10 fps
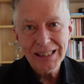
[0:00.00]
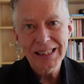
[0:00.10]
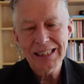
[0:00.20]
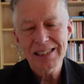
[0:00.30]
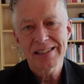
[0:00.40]

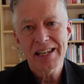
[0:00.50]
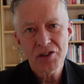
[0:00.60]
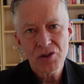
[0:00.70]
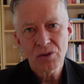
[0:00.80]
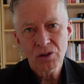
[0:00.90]
the
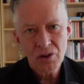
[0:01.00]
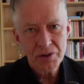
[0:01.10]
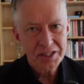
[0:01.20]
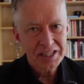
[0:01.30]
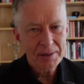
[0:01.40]
essential
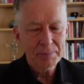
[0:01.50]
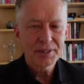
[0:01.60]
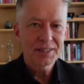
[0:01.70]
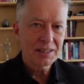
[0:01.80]
concepts,